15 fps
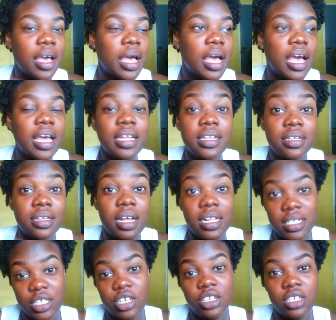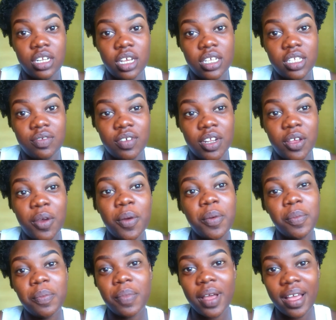And I'll see you in the next video.
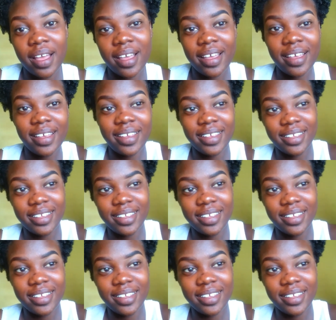Bye!